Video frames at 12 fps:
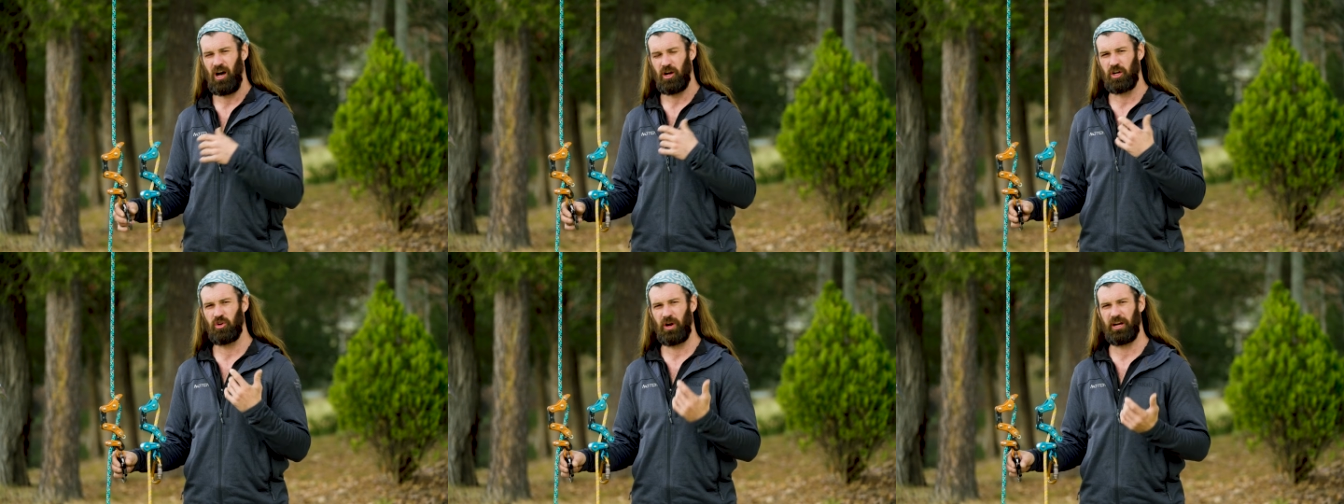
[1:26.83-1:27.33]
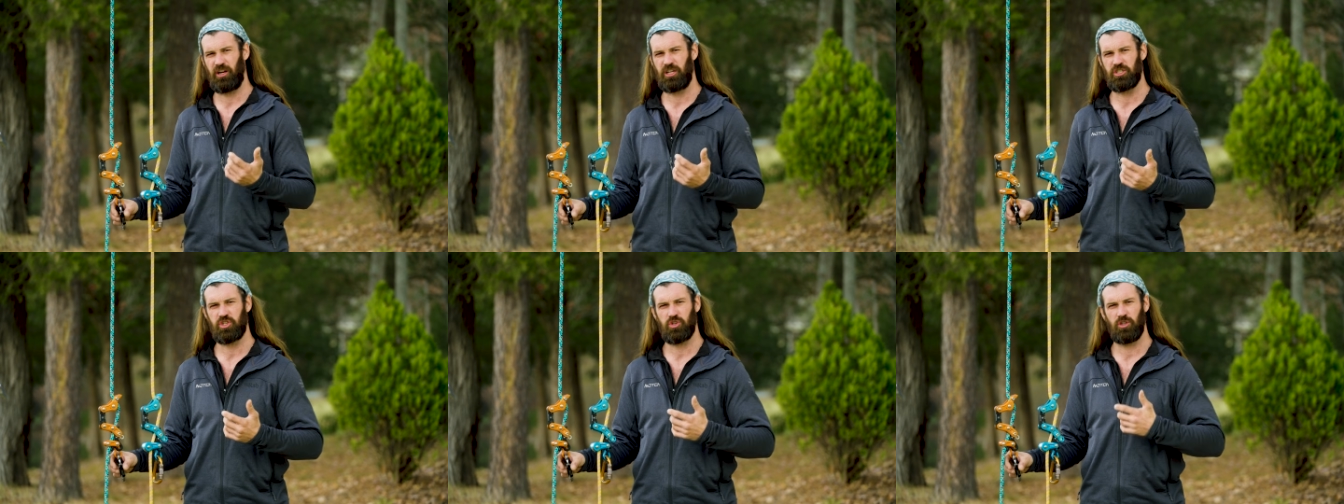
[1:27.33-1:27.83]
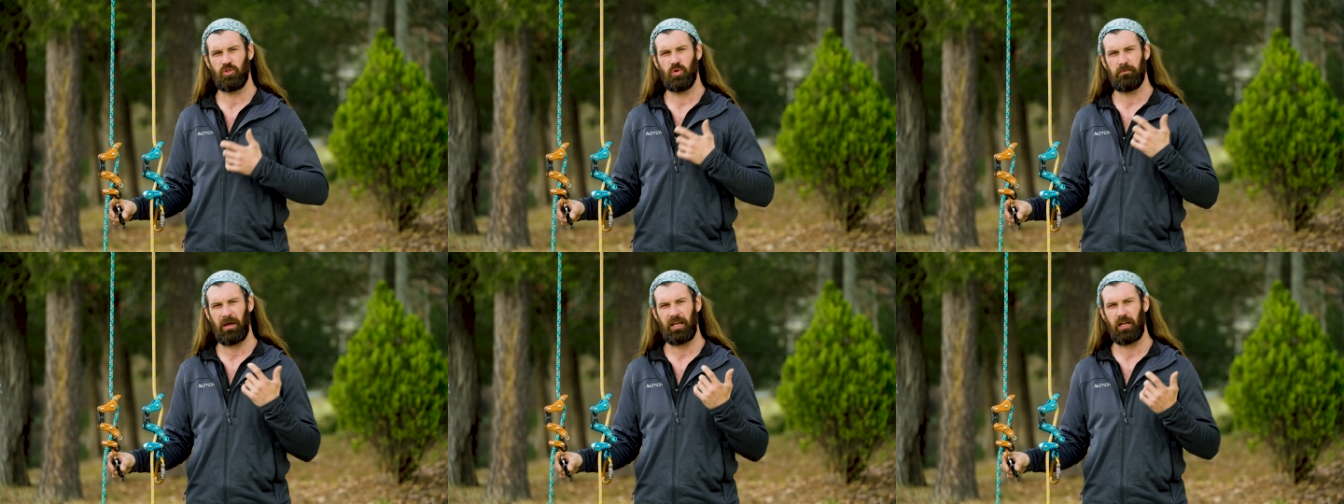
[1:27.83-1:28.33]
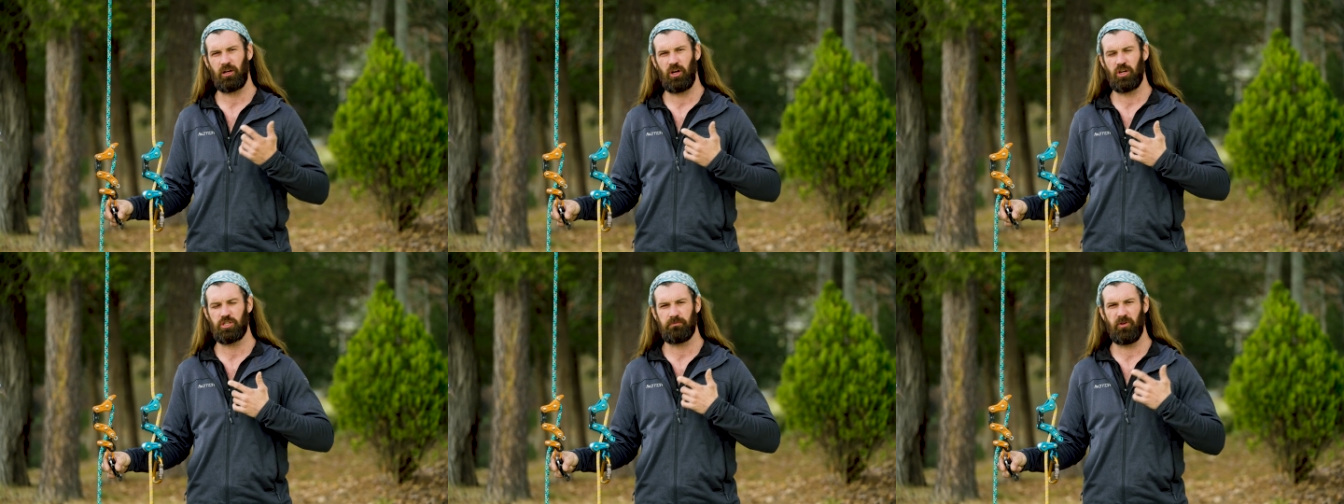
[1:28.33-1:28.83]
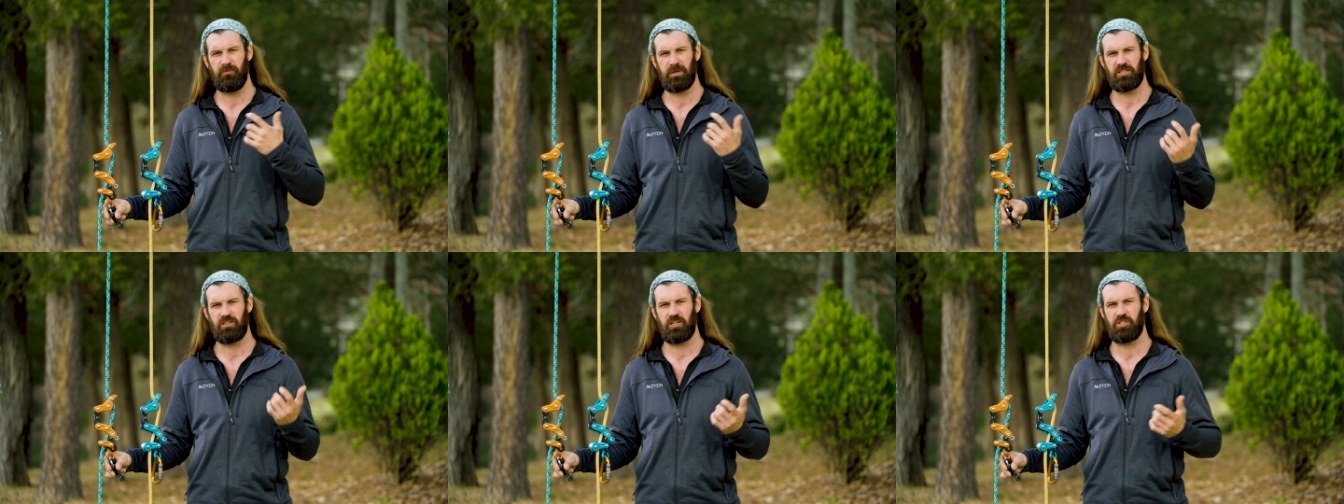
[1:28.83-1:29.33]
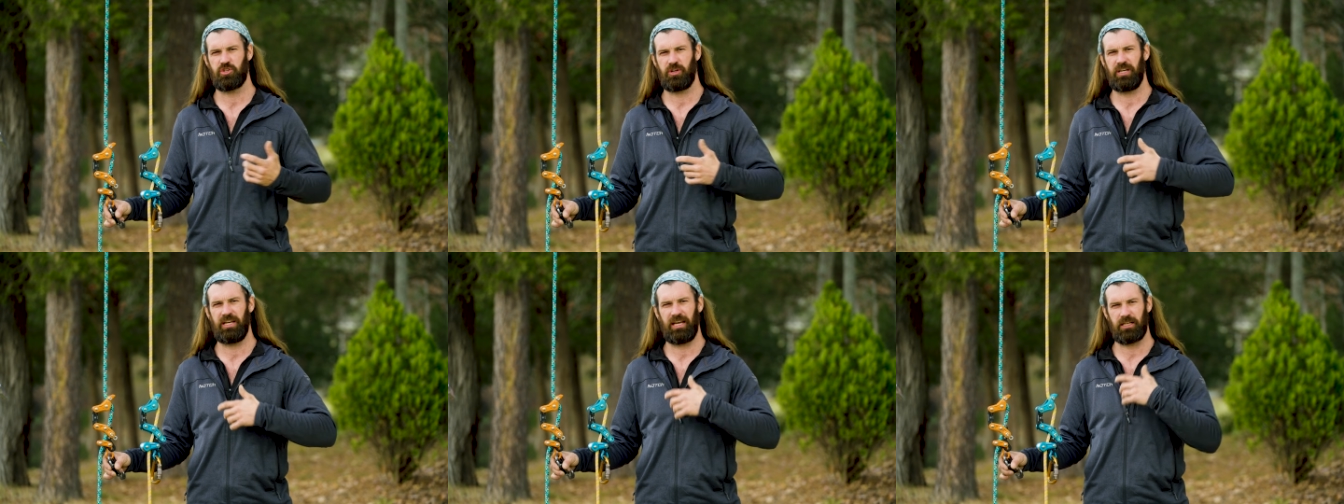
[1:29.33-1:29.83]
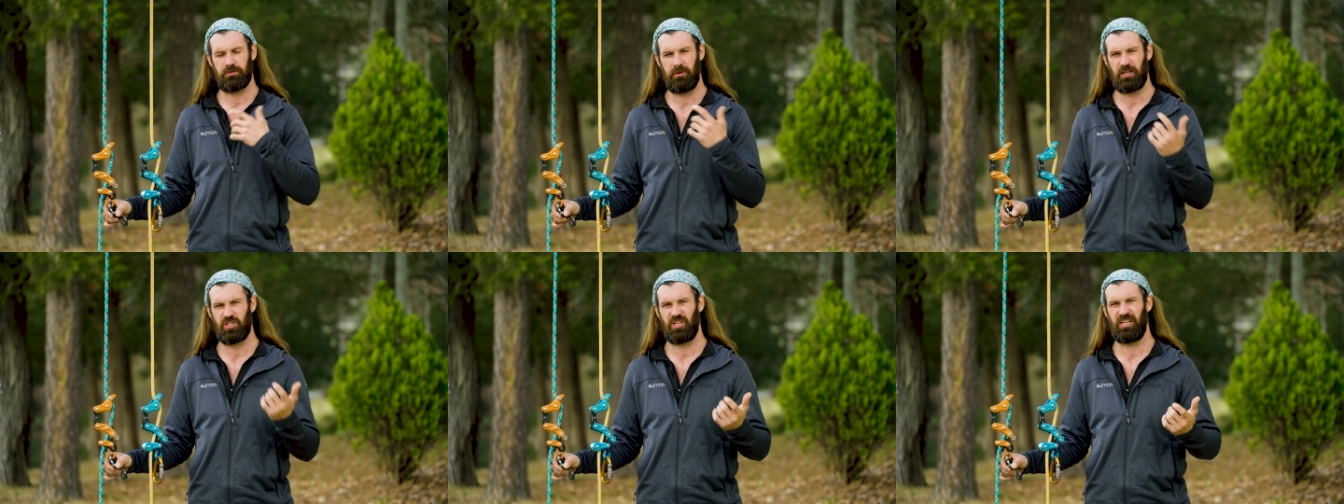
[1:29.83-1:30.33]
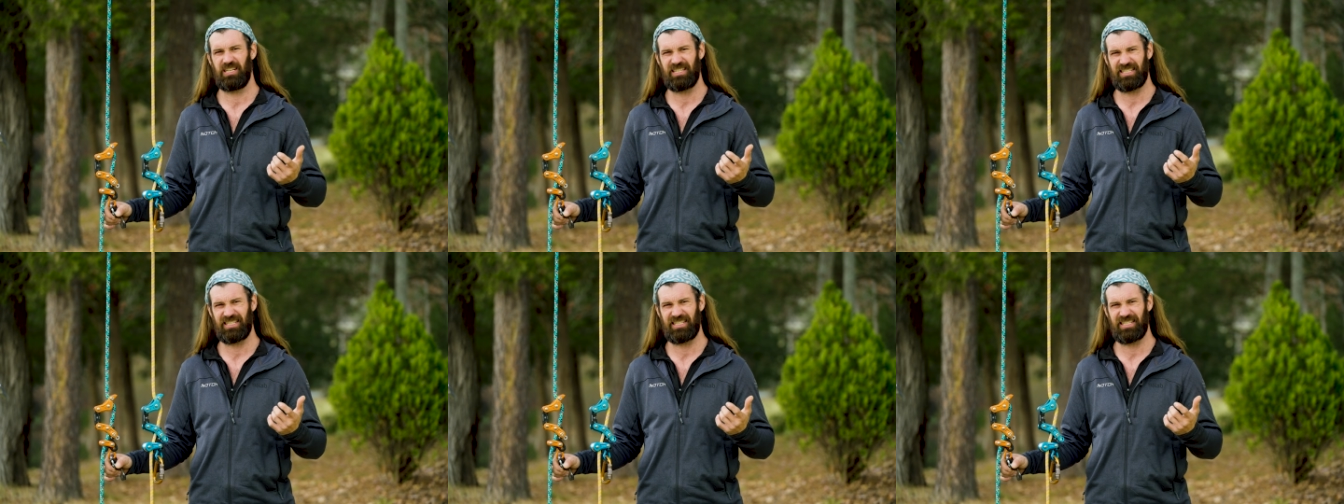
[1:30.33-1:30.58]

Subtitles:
a greater control when making large movements in the tree, especially in